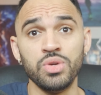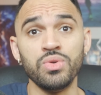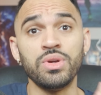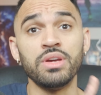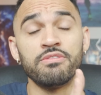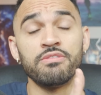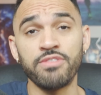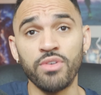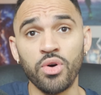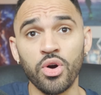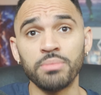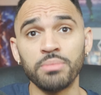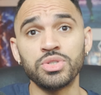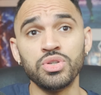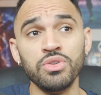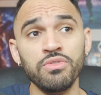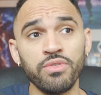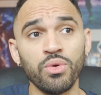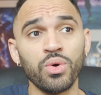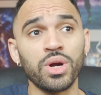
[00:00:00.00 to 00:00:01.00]
You can farm
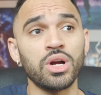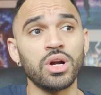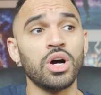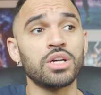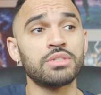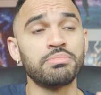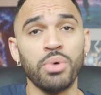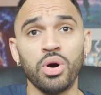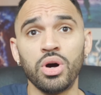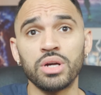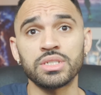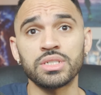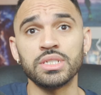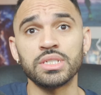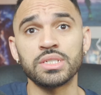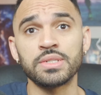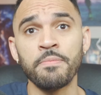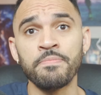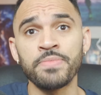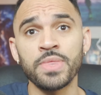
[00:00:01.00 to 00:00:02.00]
two four cost
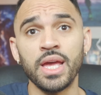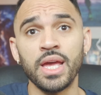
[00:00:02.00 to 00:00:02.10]
bosses